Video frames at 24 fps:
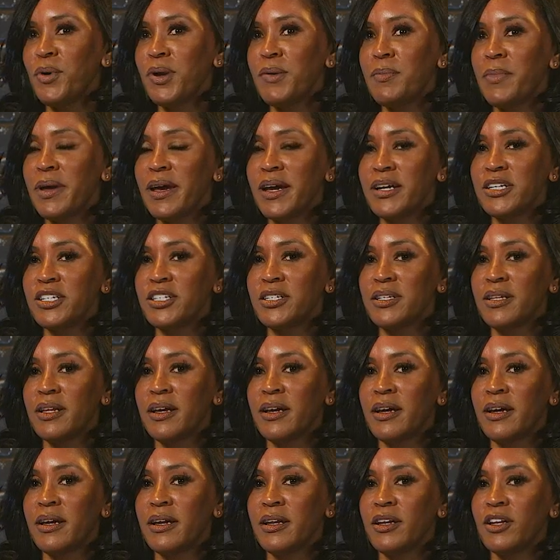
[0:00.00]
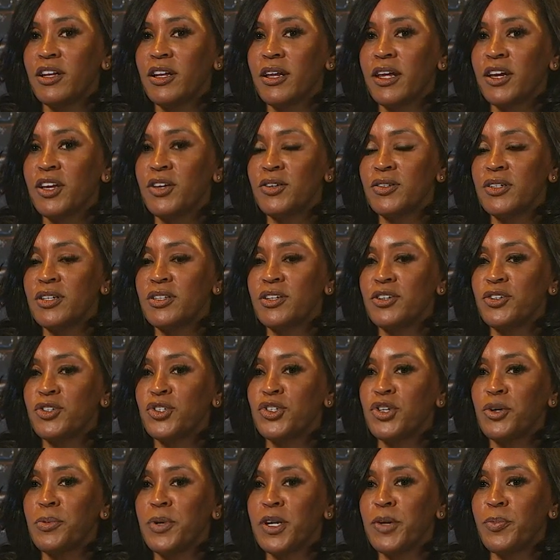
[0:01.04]
imagine that, like you said, there's
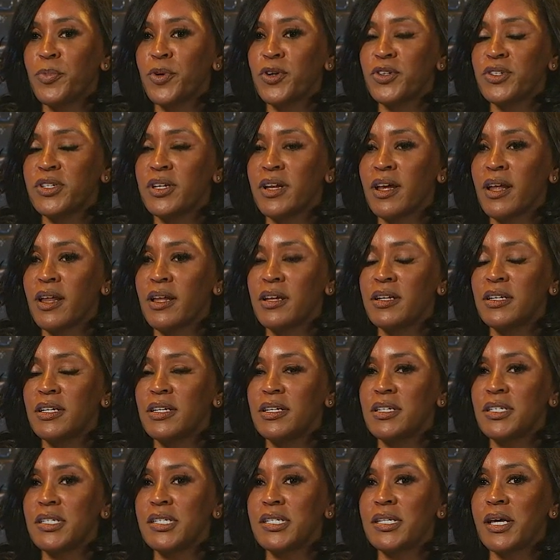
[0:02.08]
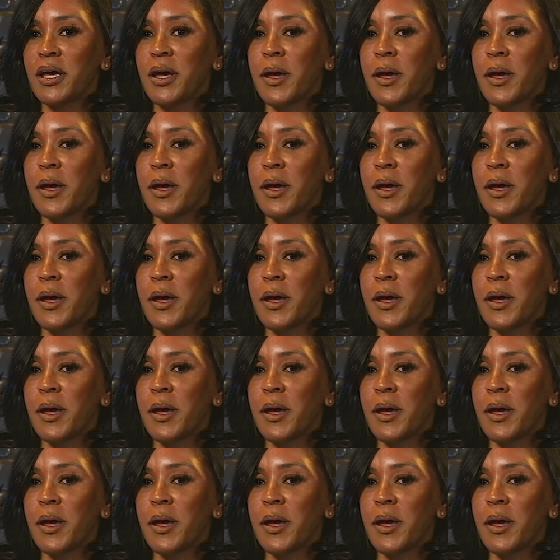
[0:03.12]
so many personalities,